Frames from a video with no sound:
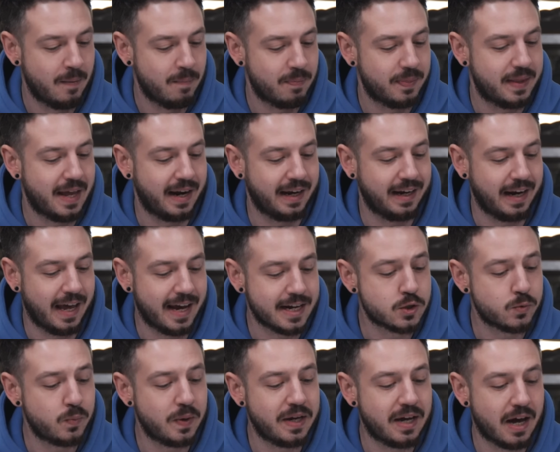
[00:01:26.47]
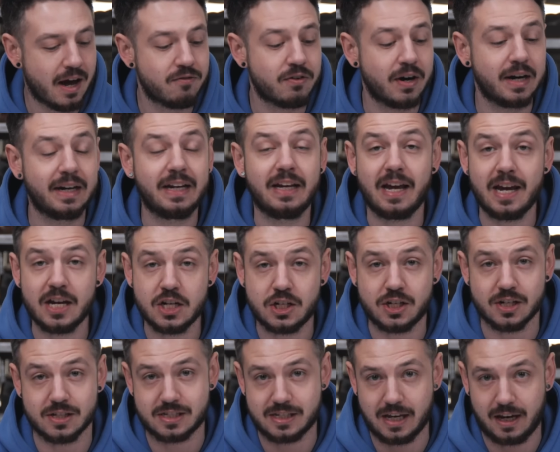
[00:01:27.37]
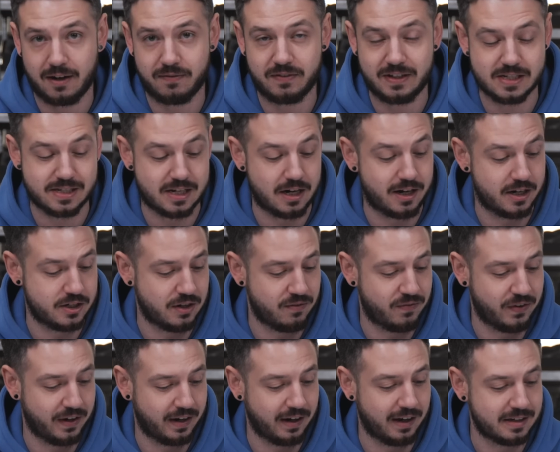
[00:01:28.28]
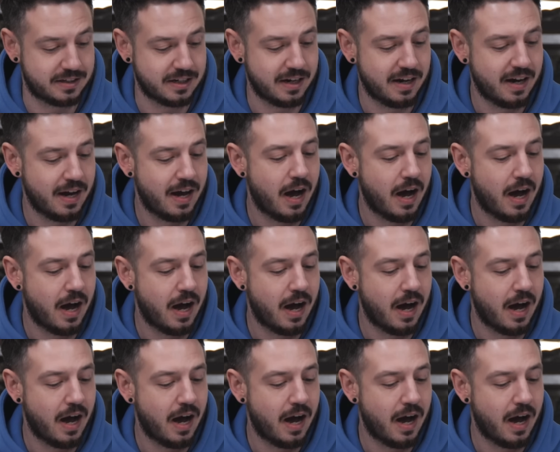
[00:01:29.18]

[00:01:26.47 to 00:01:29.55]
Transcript: Then next we have radiation safety certificate.